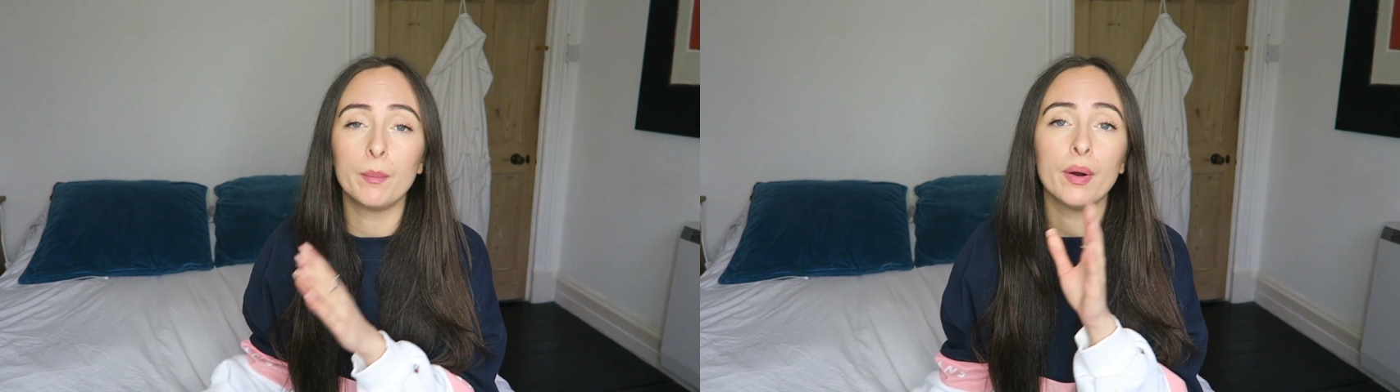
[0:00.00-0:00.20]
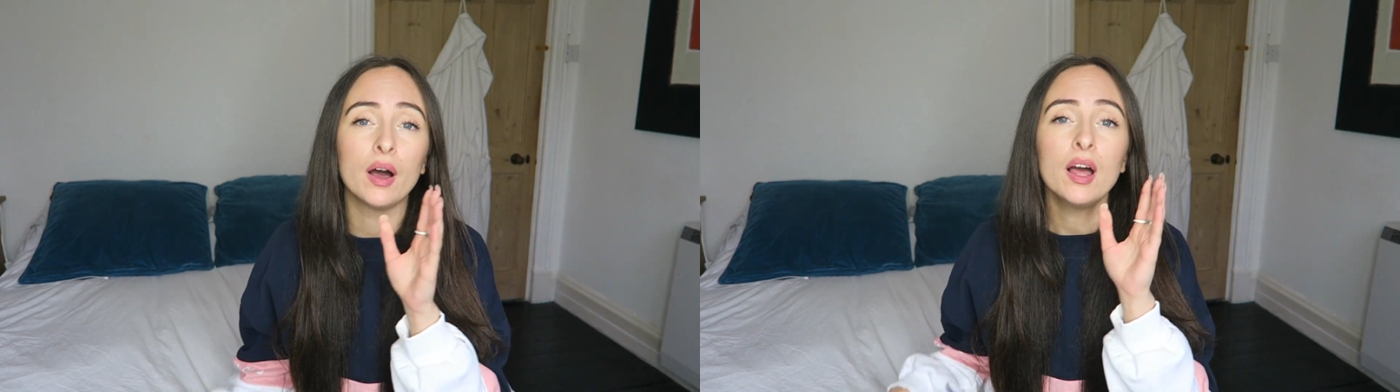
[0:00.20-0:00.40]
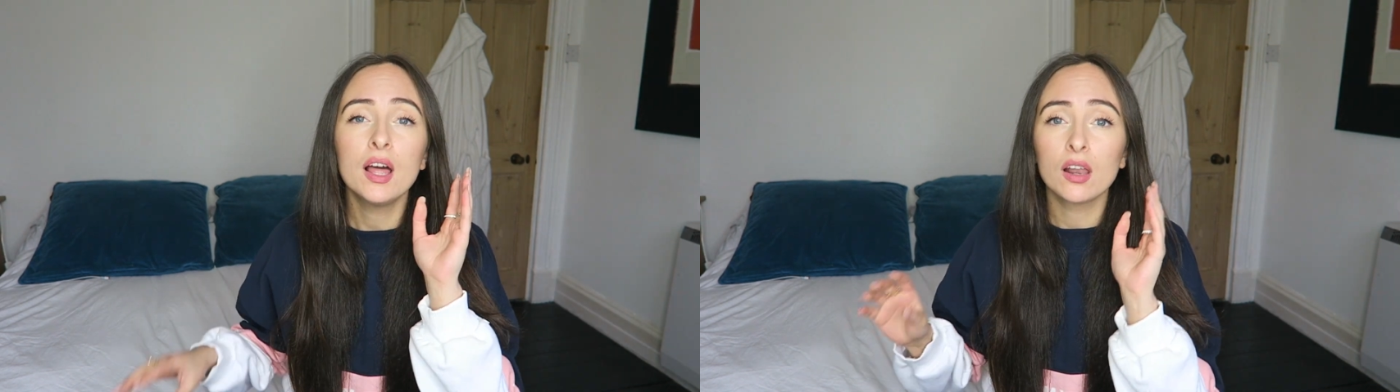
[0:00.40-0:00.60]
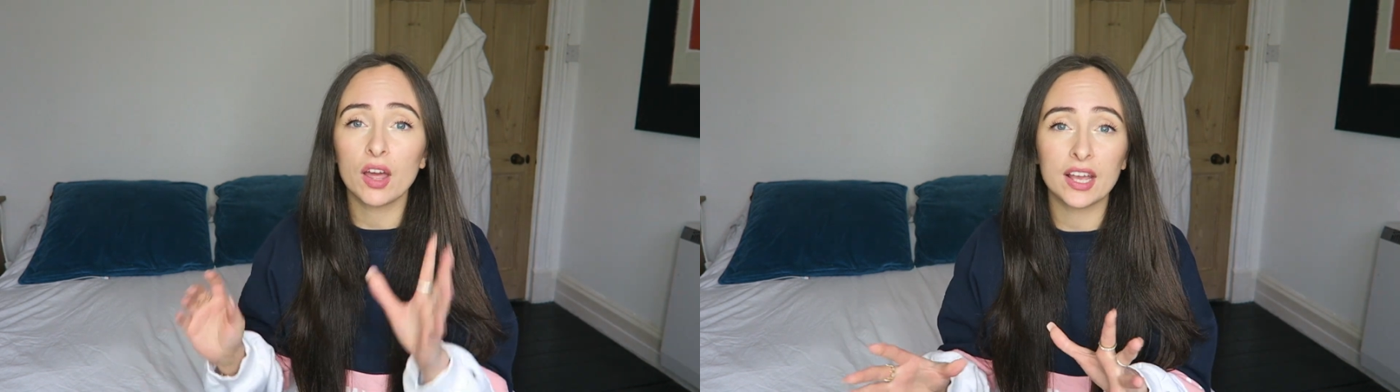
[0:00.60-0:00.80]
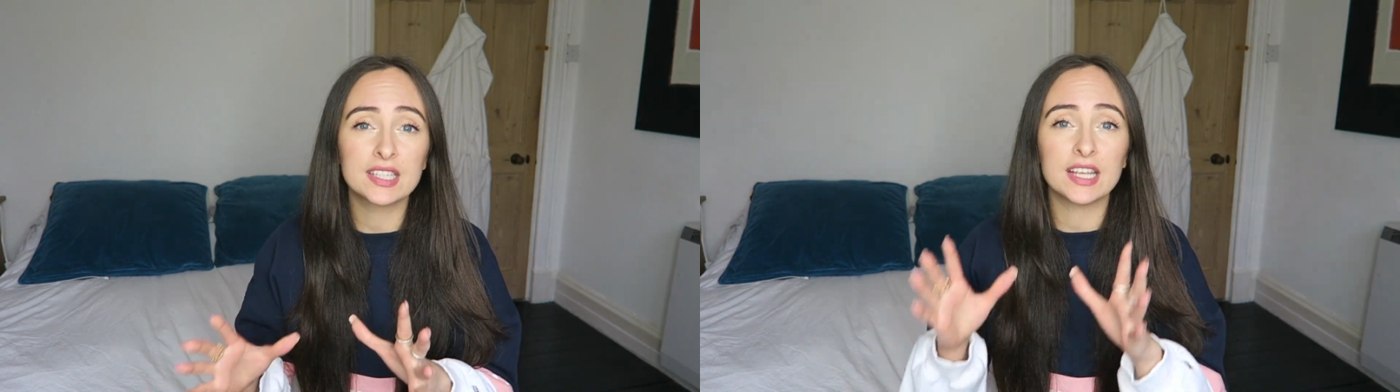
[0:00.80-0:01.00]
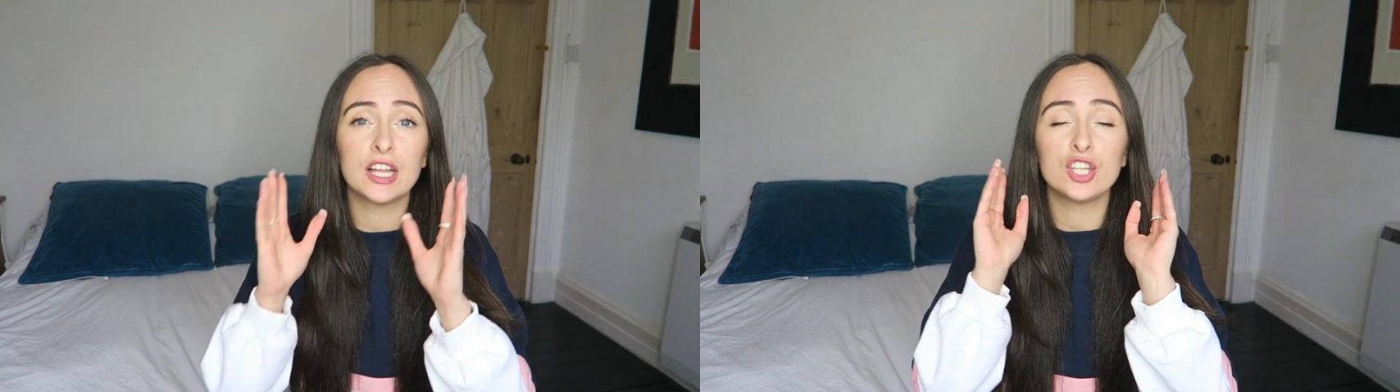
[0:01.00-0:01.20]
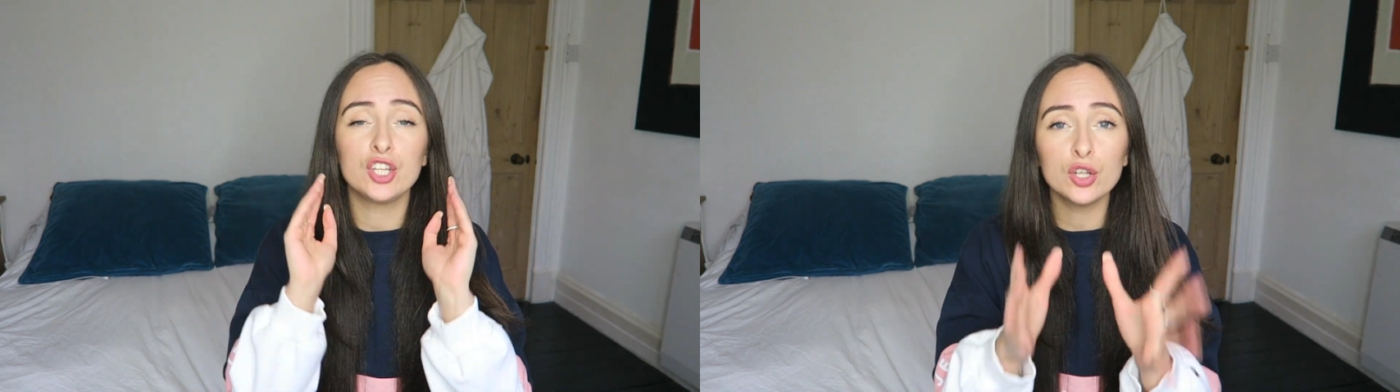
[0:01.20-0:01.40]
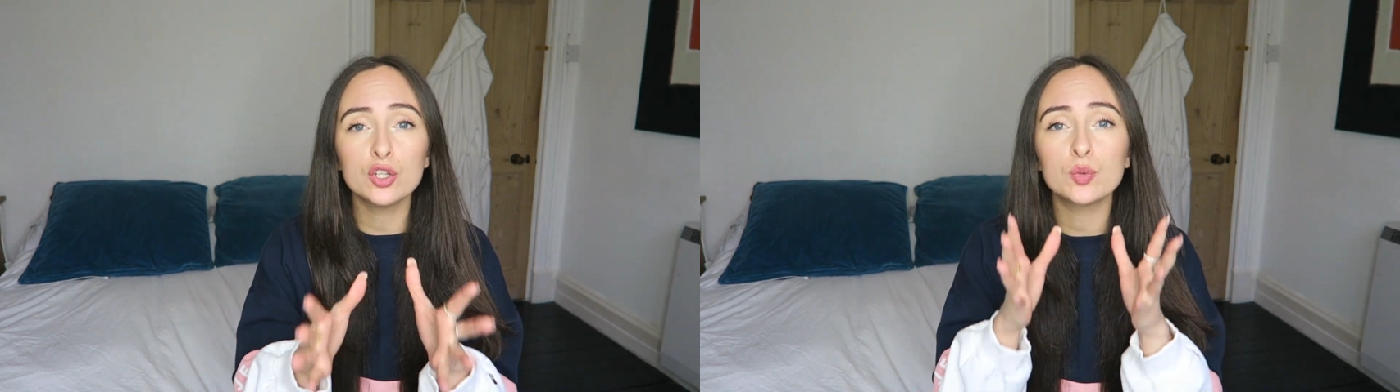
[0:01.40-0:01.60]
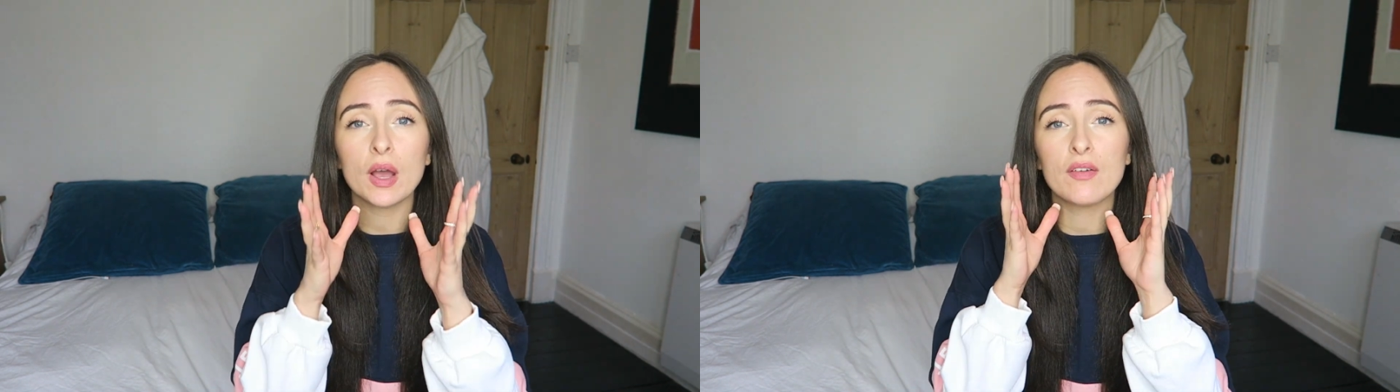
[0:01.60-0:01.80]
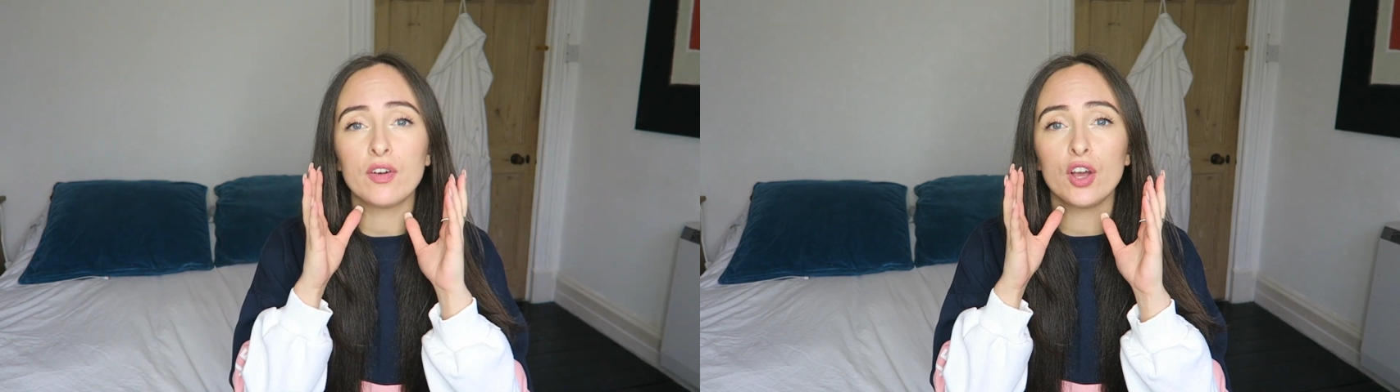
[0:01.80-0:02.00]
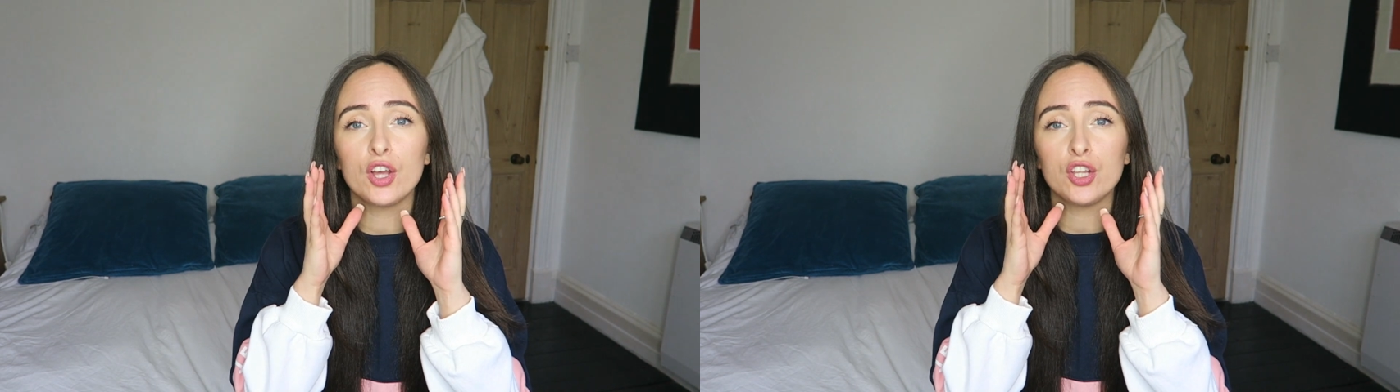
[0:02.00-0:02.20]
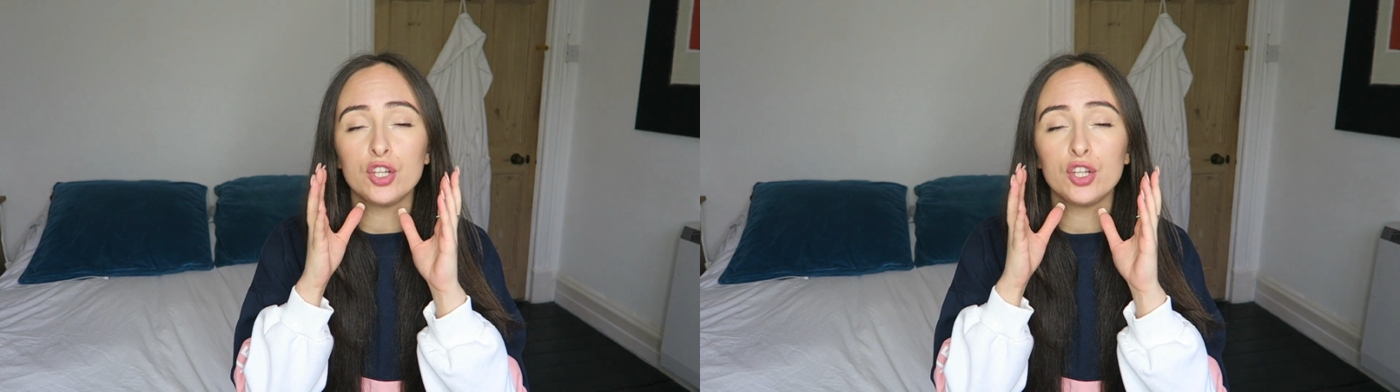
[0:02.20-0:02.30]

But like I said, use whatever